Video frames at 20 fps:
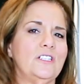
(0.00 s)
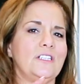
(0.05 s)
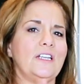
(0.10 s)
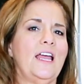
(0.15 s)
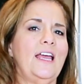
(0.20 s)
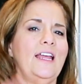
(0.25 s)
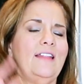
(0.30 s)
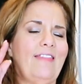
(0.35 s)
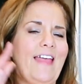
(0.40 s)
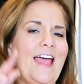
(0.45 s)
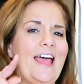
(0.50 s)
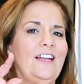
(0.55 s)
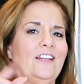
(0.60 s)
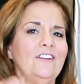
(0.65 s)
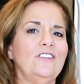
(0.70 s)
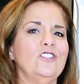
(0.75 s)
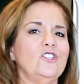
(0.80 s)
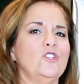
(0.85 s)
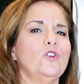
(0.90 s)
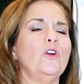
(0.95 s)
and that
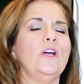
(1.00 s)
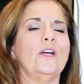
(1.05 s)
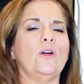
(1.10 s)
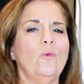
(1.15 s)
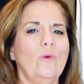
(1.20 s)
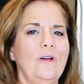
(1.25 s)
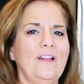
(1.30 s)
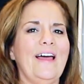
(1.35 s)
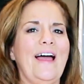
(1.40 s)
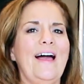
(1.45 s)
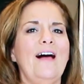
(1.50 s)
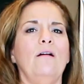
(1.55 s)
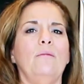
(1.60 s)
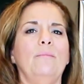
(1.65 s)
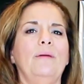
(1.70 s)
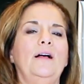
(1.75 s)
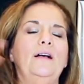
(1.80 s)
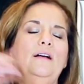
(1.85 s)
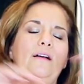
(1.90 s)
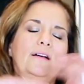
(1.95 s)
little trick will
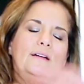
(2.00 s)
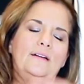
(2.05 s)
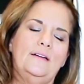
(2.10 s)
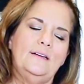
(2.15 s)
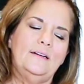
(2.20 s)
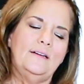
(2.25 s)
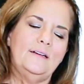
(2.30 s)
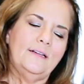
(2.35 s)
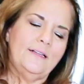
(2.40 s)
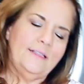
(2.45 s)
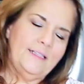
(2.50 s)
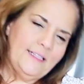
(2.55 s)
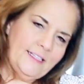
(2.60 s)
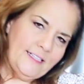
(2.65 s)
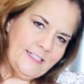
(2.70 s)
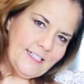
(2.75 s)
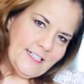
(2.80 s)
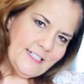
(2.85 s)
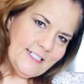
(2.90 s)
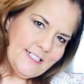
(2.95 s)
help on any
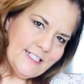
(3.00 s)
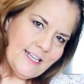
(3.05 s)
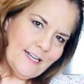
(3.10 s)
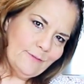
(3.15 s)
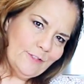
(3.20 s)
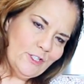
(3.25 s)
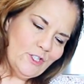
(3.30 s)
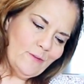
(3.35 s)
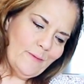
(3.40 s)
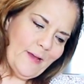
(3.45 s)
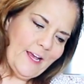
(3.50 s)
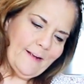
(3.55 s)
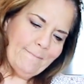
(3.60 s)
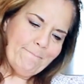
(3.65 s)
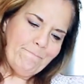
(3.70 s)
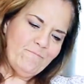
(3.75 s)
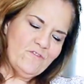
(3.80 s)
tea sandwich you make.